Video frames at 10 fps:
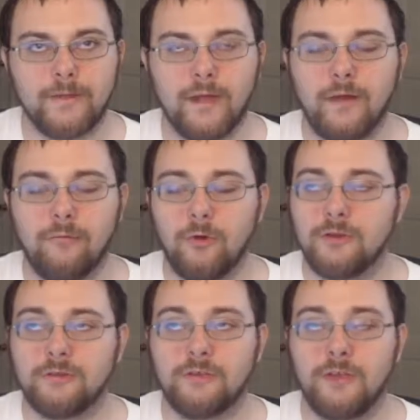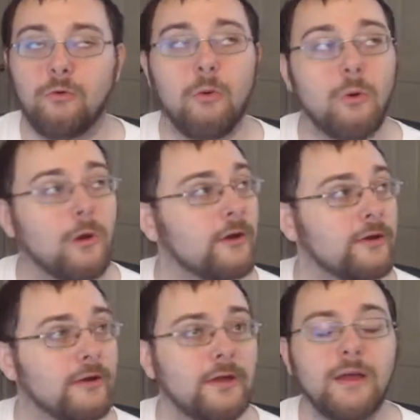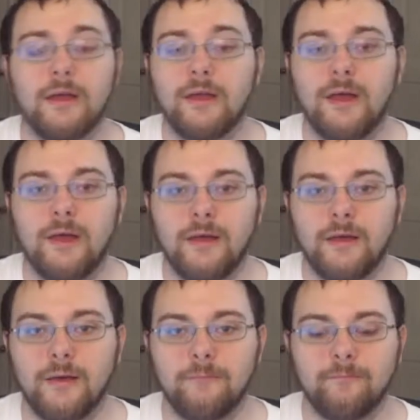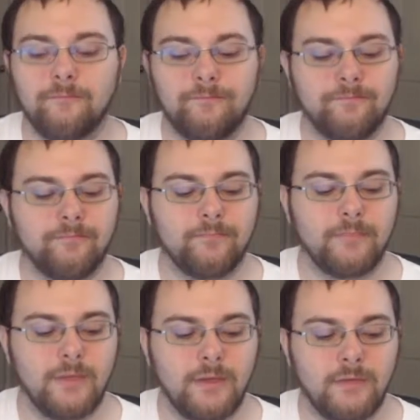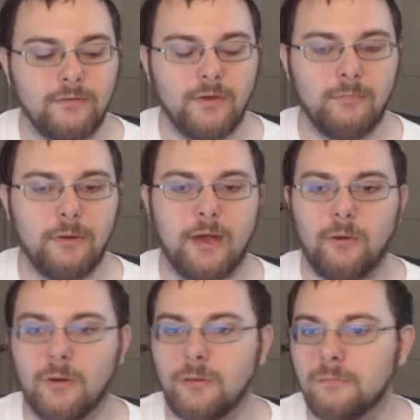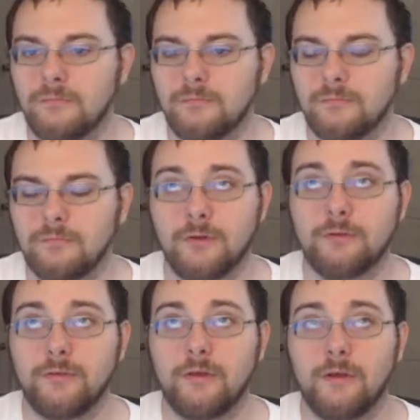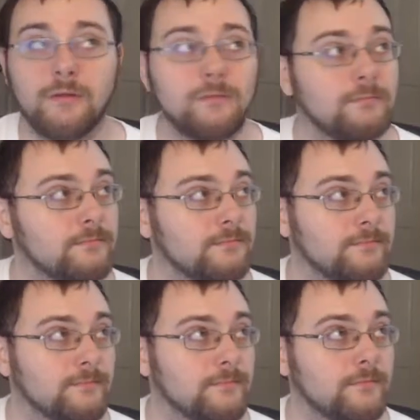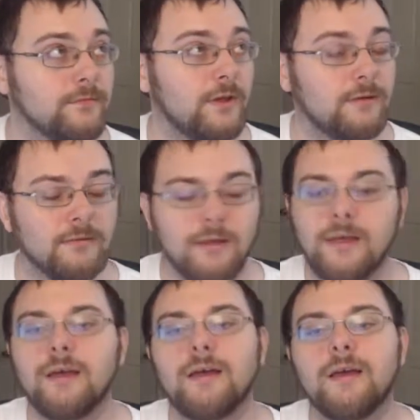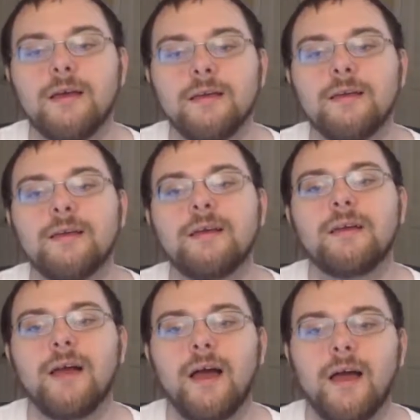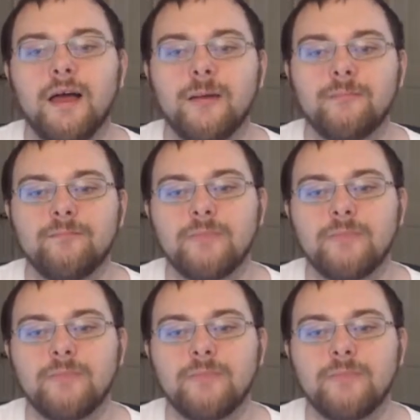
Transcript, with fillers: I wanted to say quirk. Um, his, uh, power. What is it called? Shit. um,